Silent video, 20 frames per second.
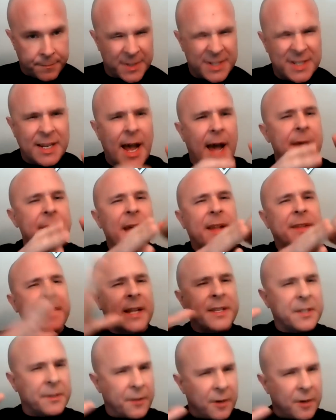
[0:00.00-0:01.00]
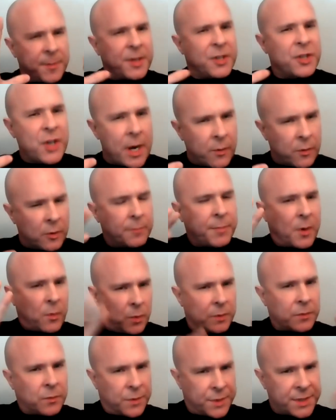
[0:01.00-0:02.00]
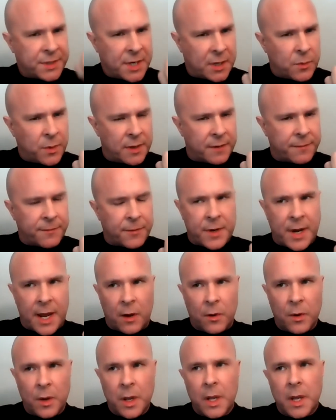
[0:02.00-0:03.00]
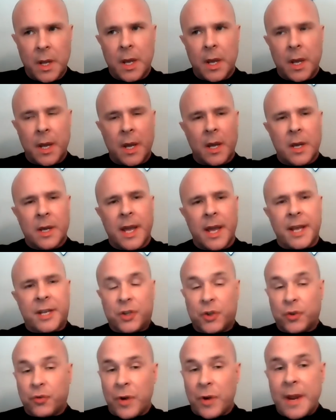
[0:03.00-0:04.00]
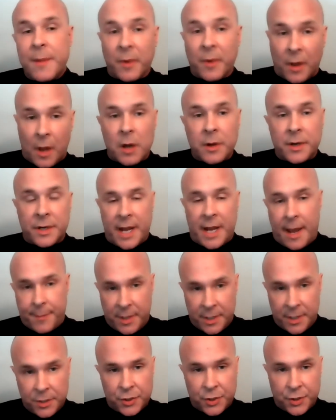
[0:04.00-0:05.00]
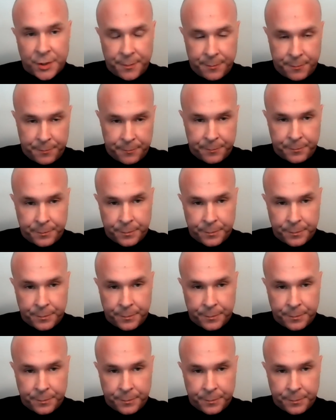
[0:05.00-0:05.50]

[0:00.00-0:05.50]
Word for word: It's, that, that's a little bit general, but we'll, we'll stick with it for now. Extreme lung damage,